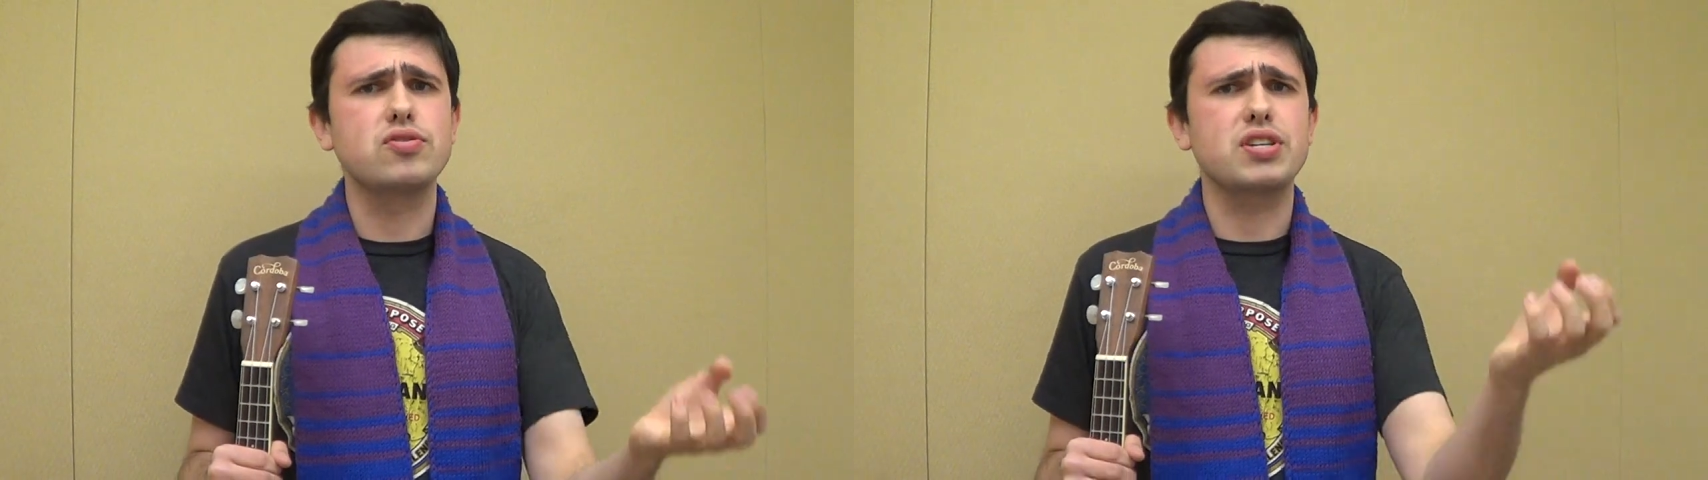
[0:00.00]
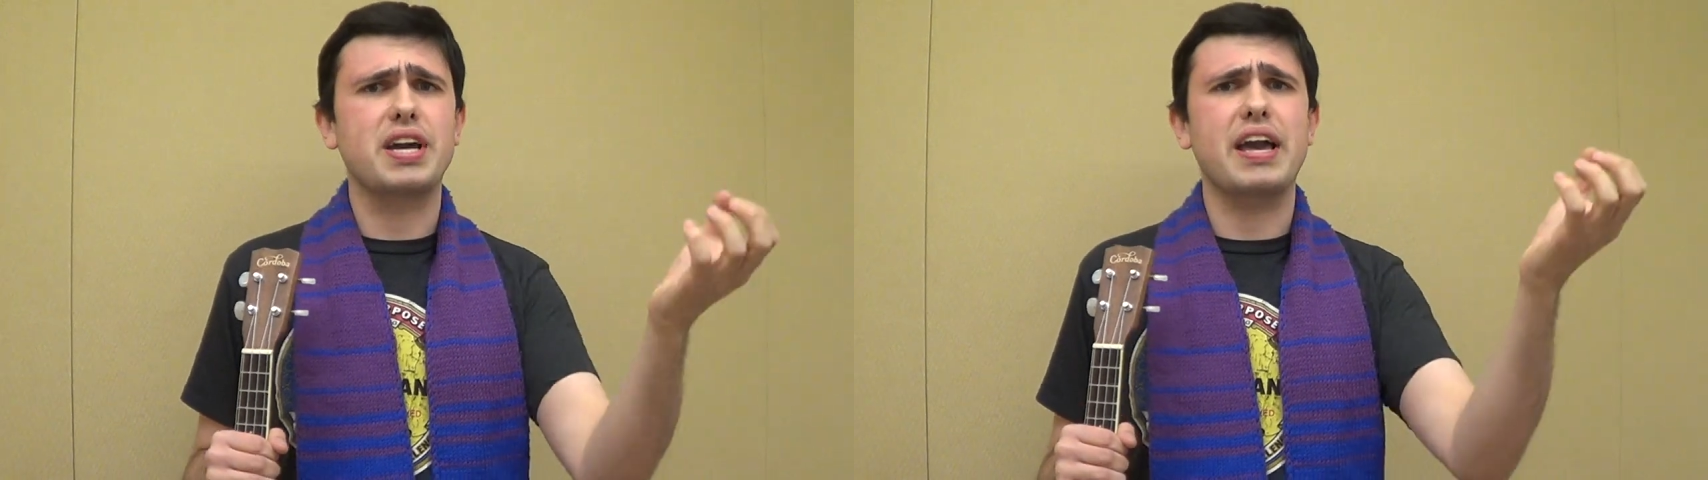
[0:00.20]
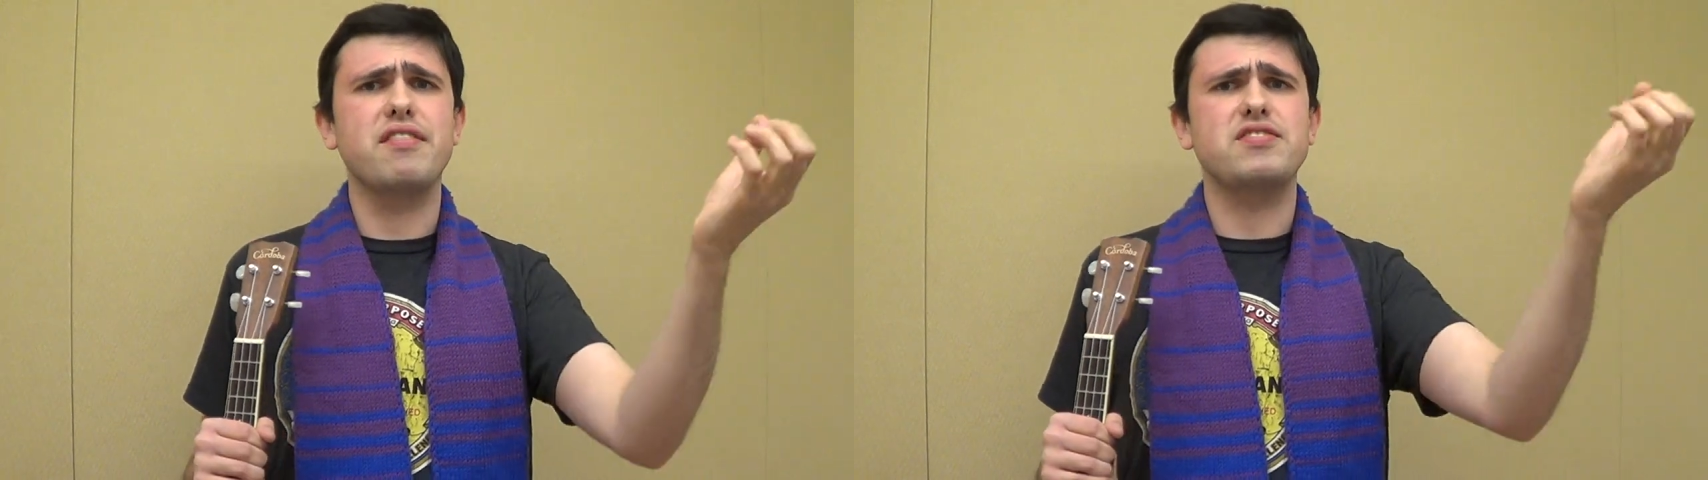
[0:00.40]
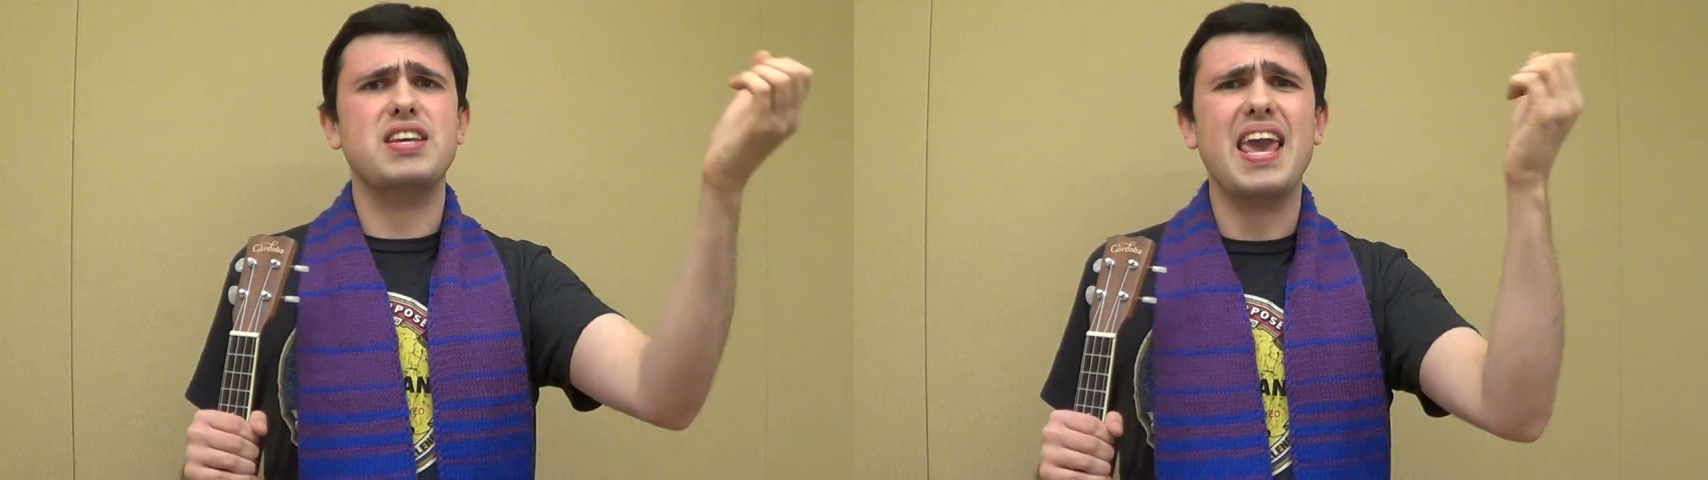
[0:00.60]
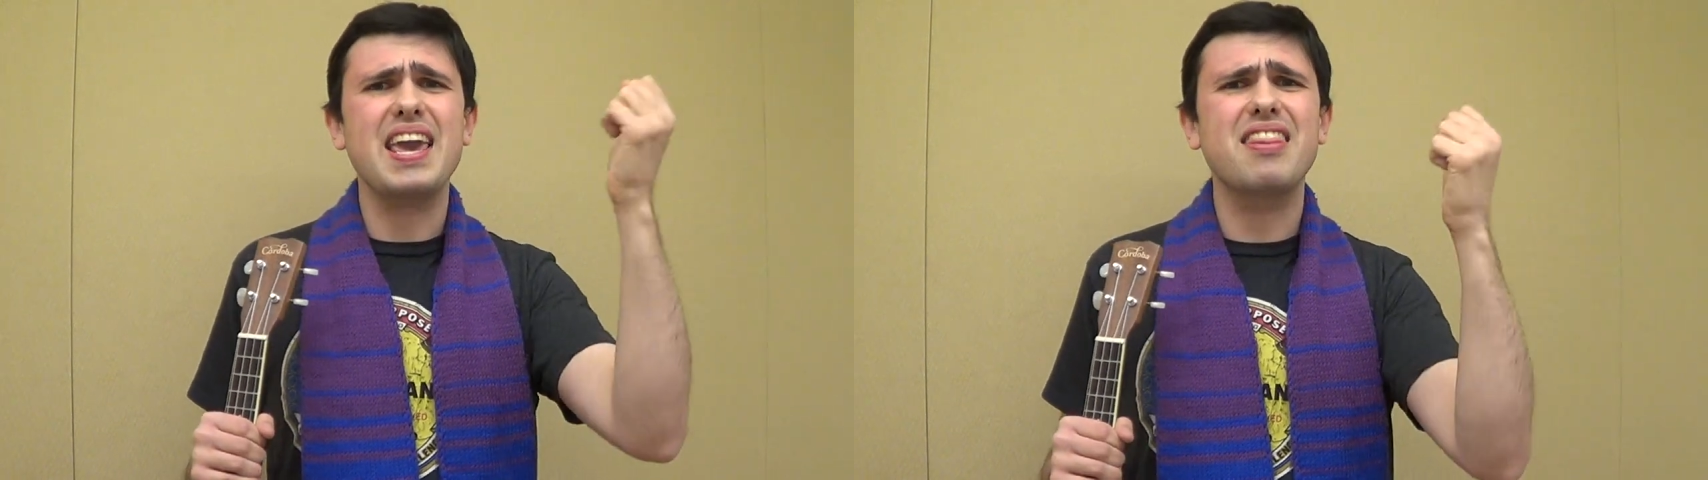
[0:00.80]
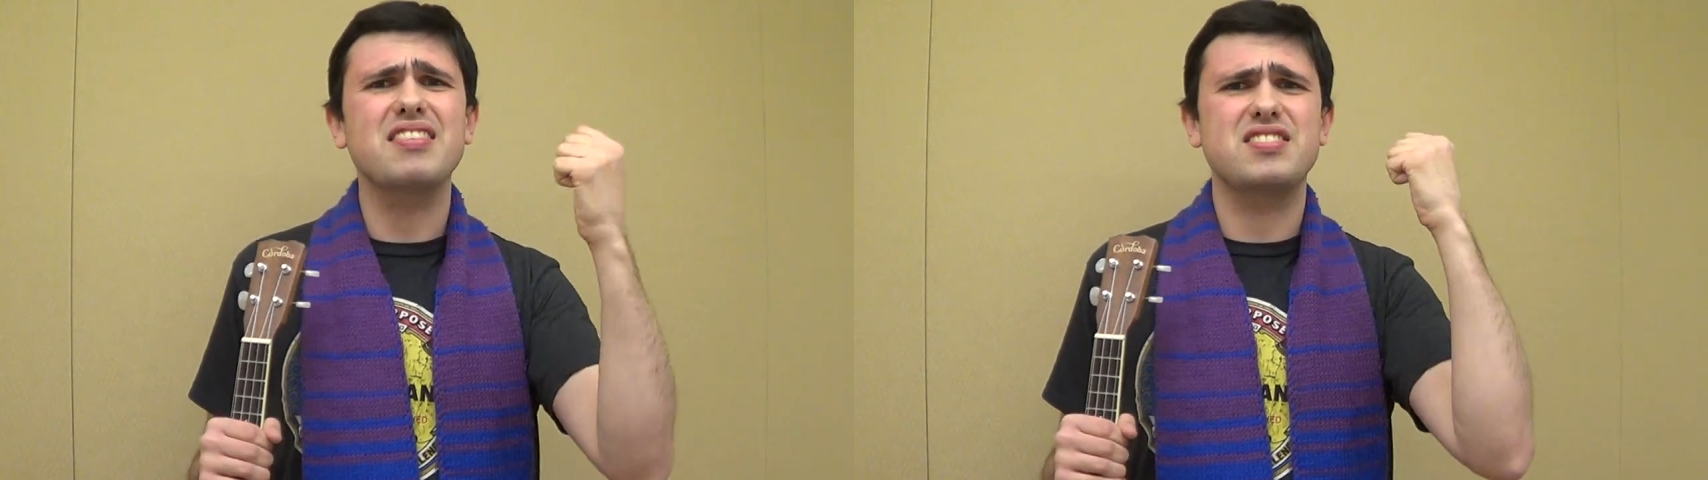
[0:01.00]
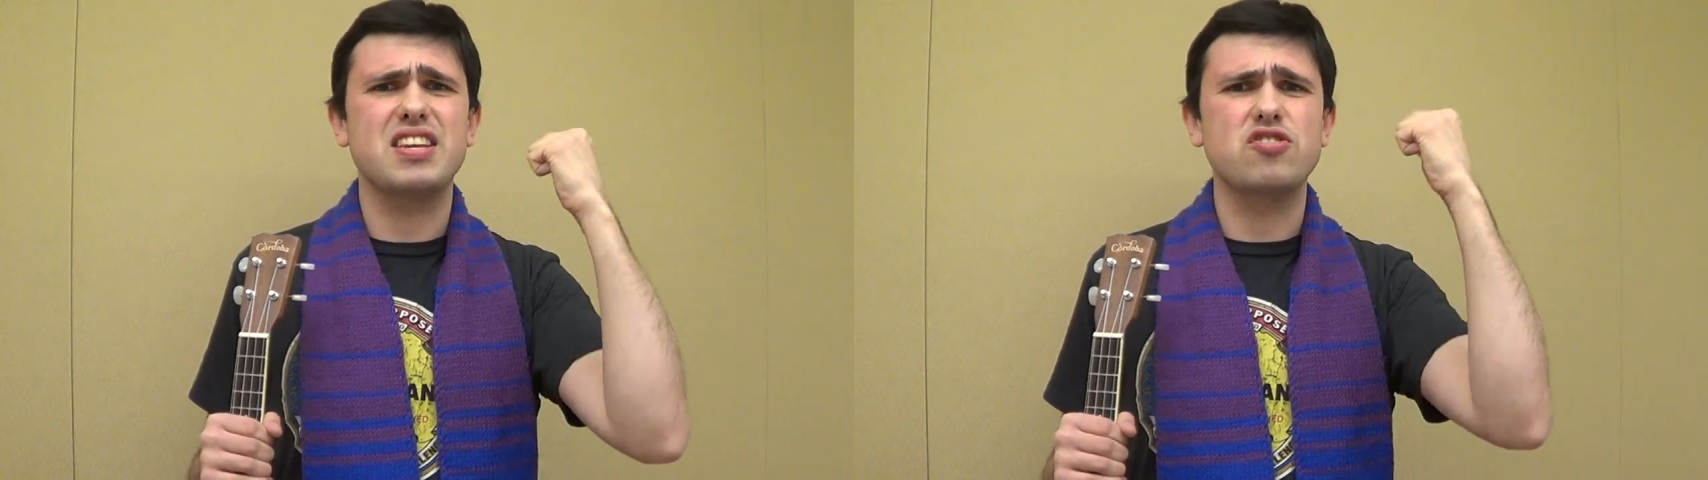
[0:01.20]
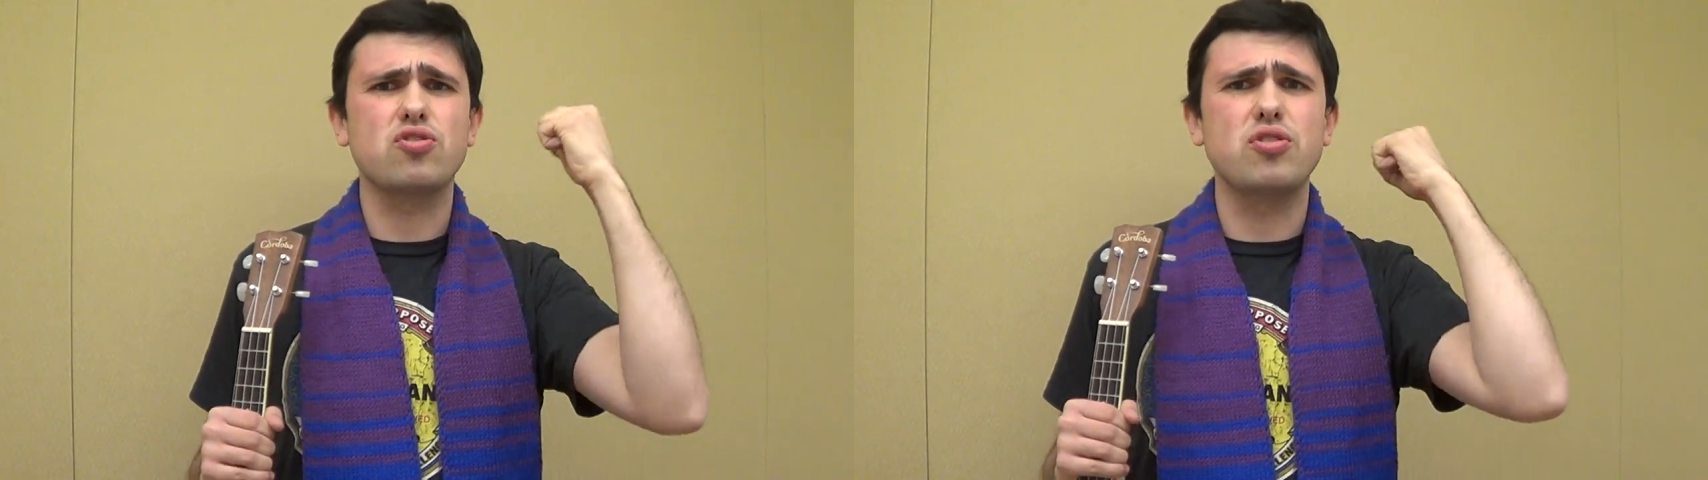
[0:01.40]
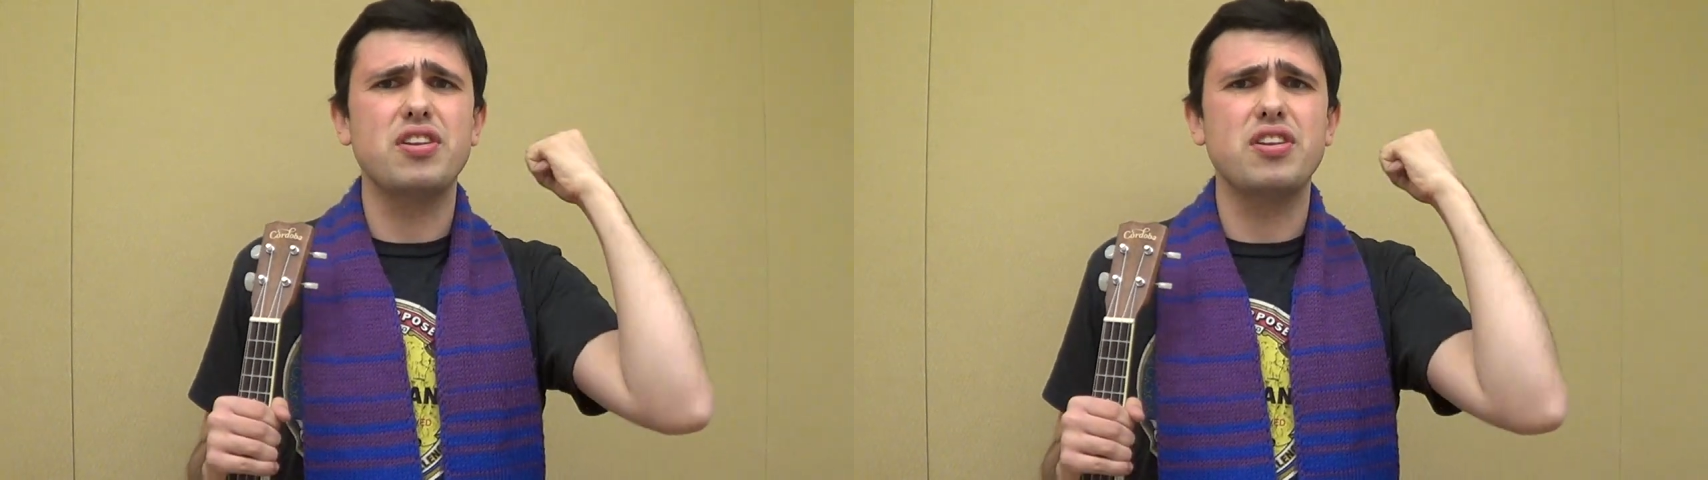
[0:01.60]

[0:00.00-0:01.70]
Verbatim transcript: to kind of take the central